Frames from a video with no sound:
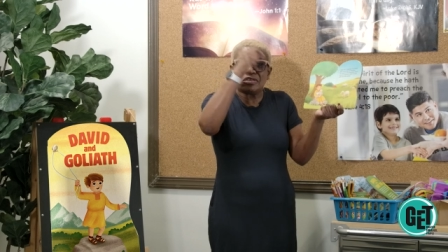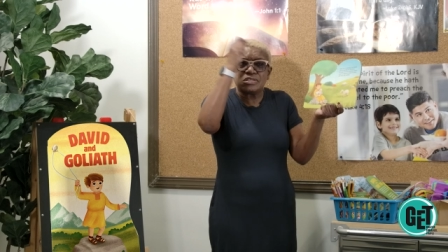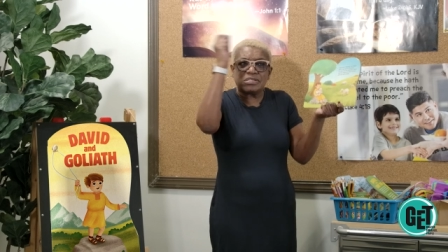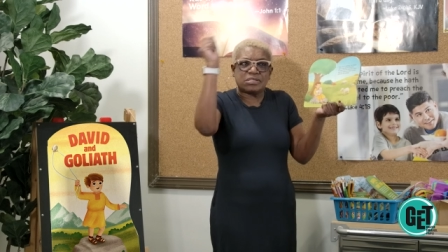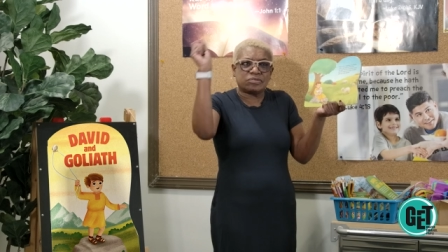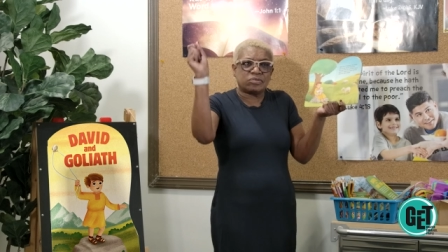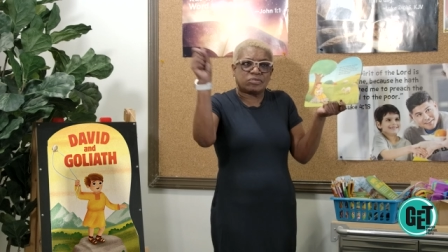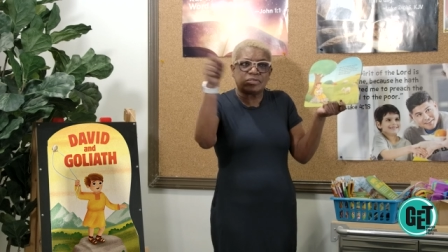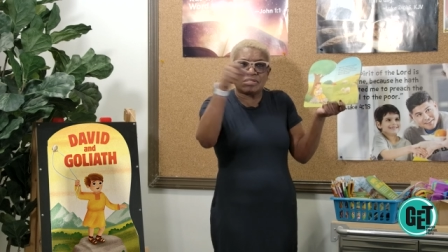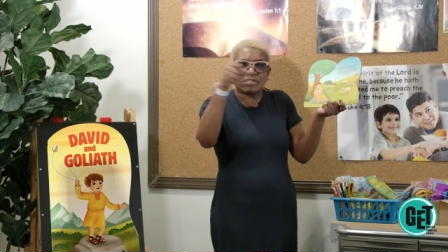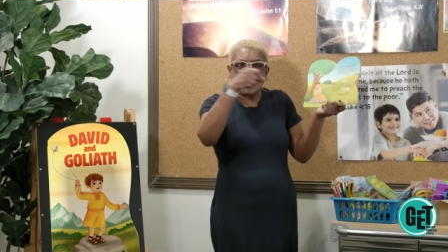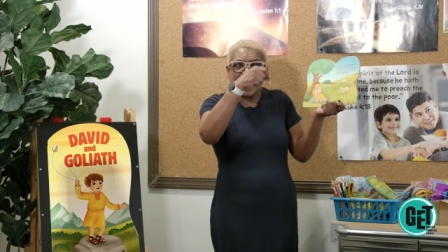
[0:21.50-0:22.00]
you
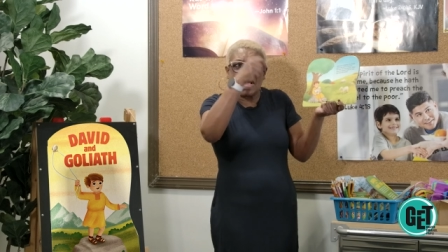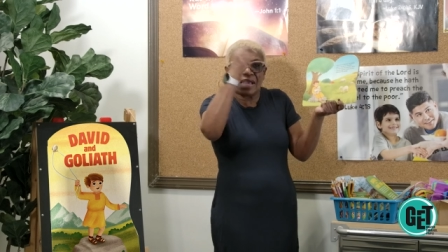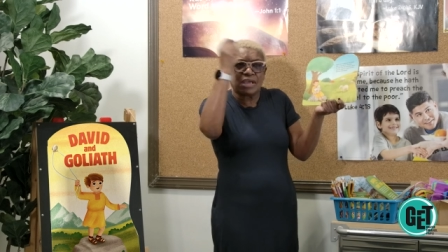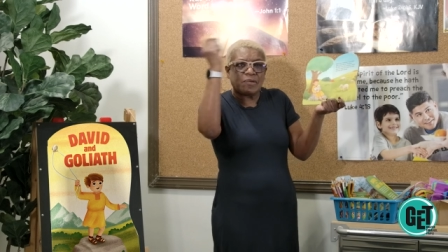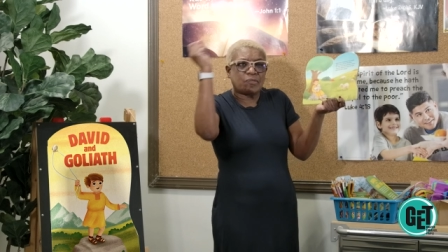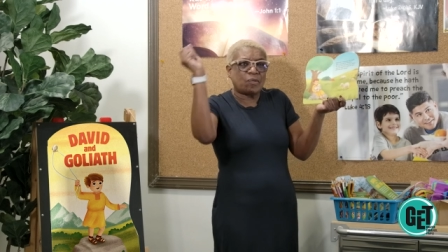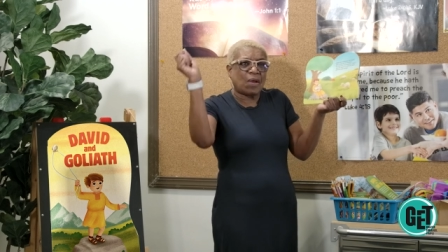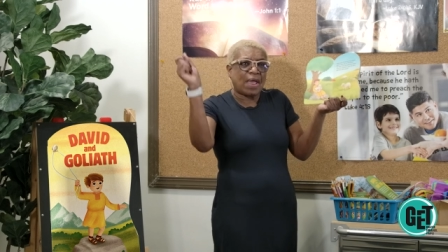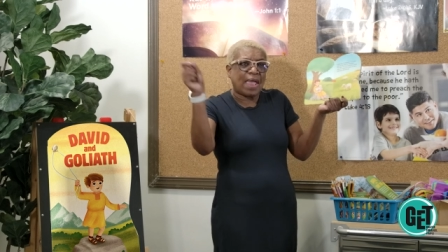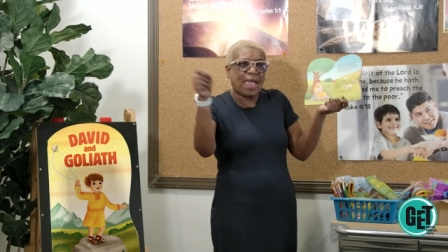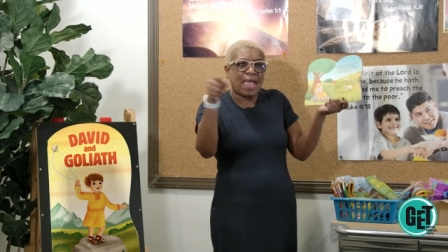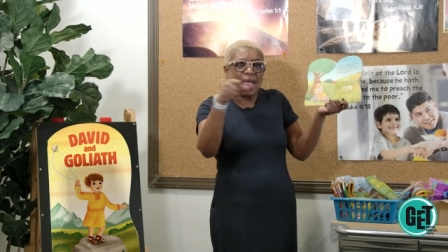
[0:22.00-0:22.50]

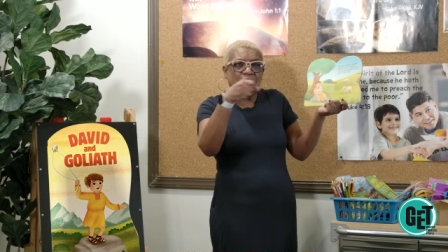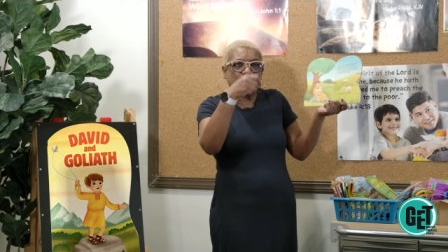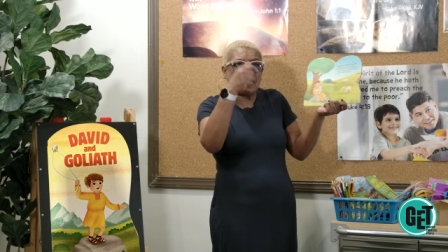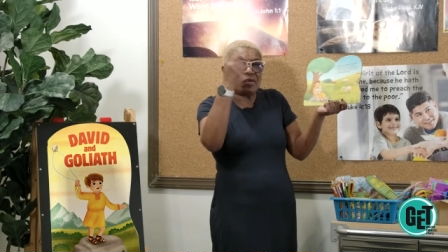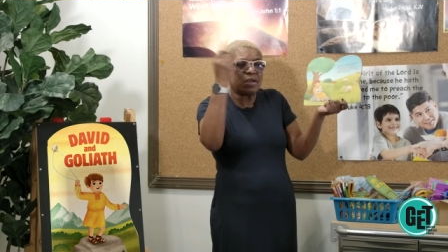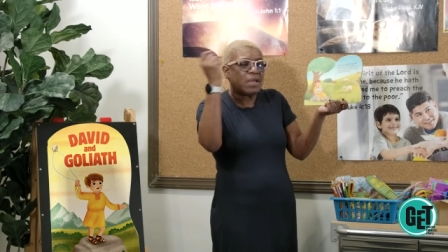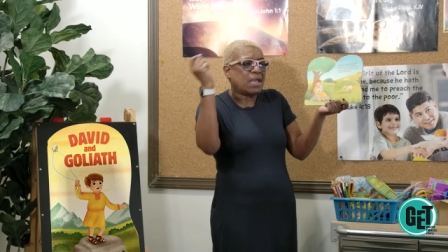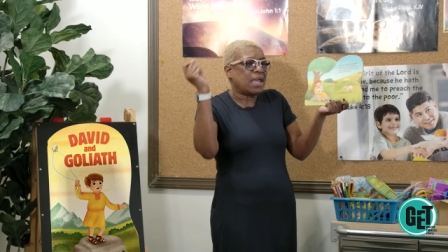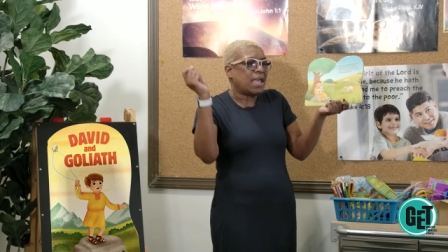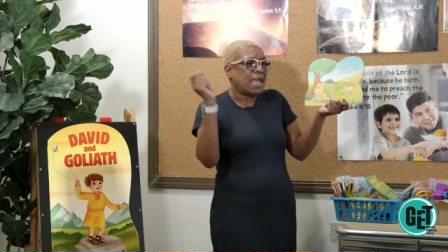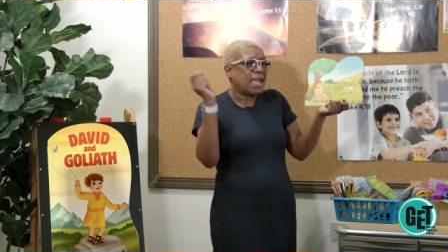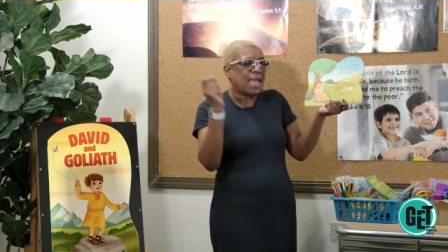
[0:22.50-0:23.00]
shake
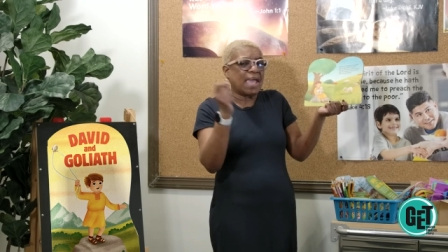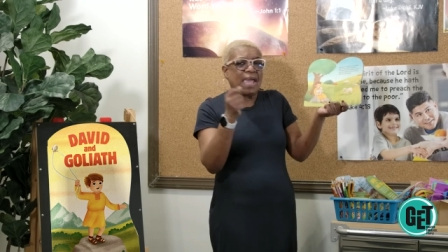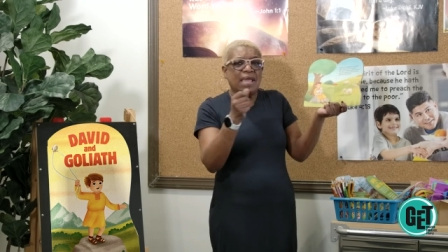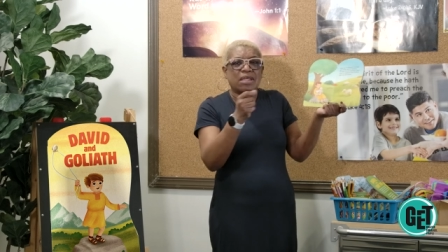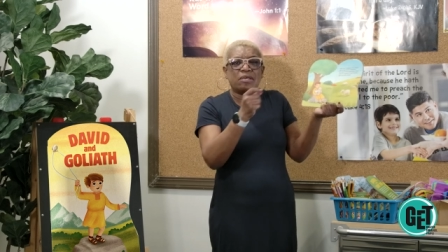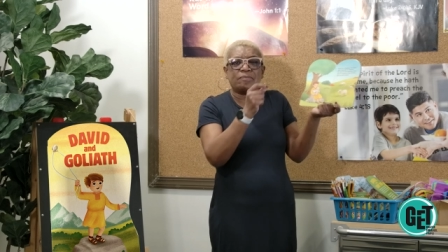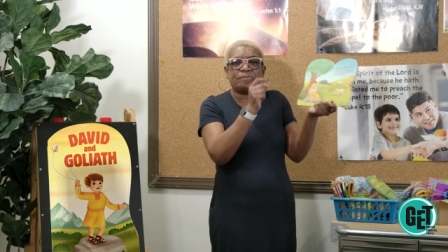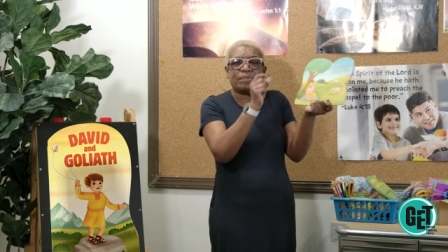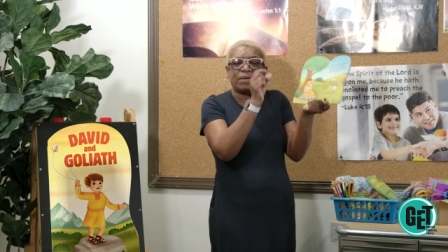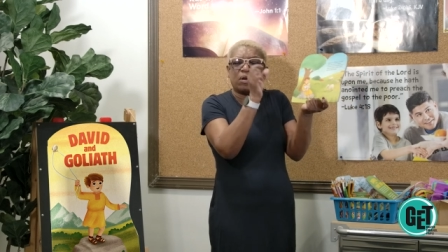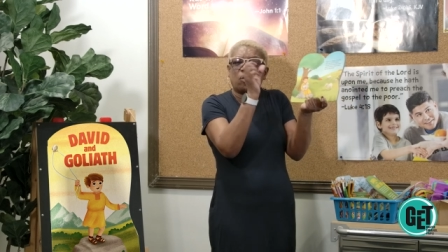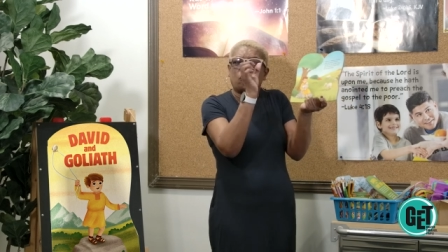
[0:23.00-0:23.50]
around
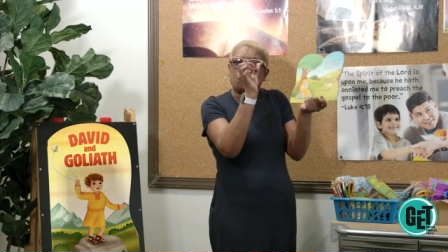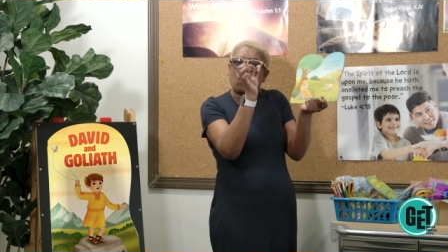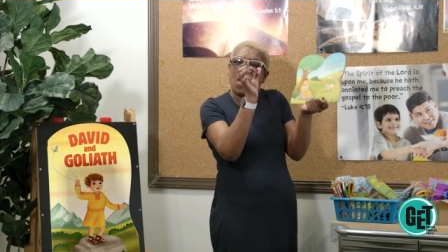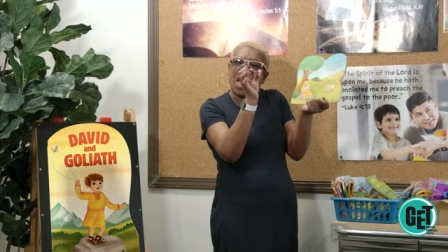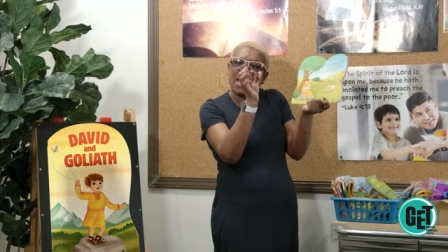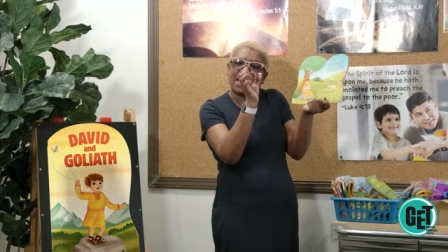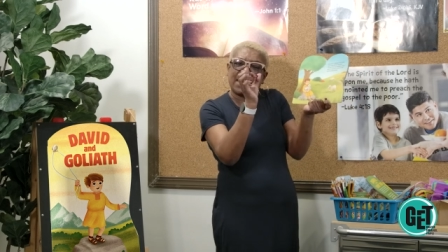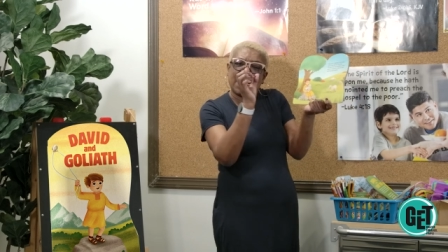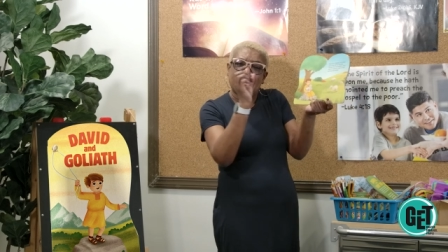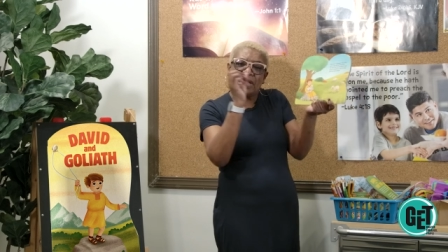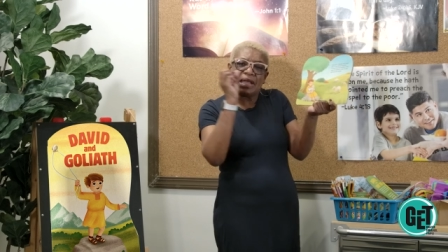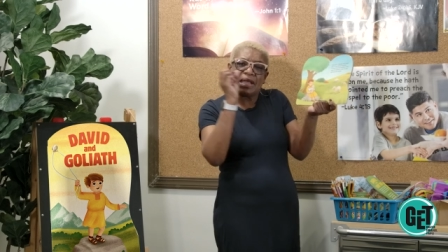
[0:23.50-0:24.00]
and you put a
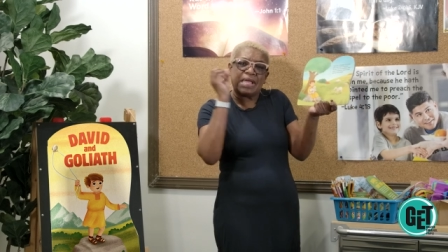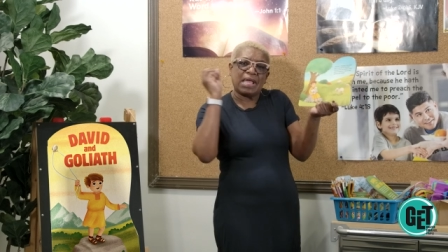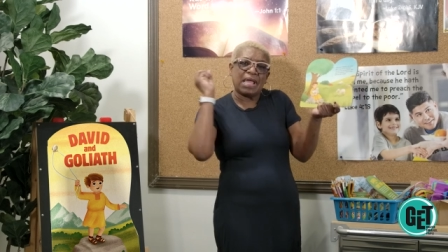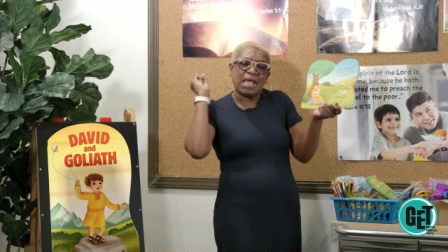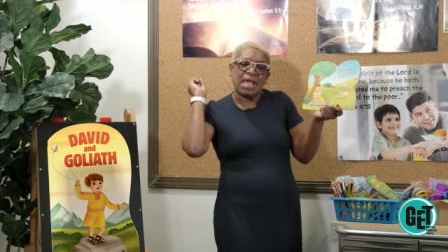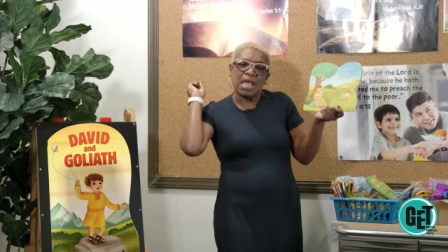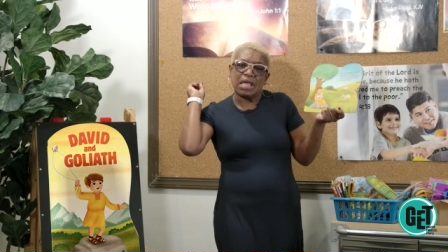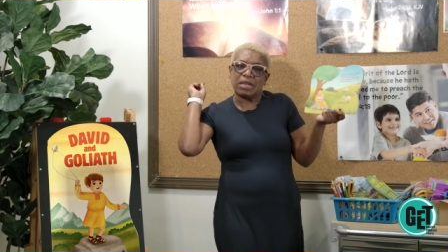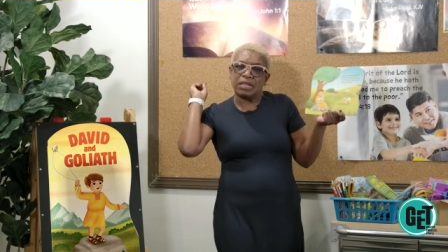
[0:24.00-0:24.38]
rock in it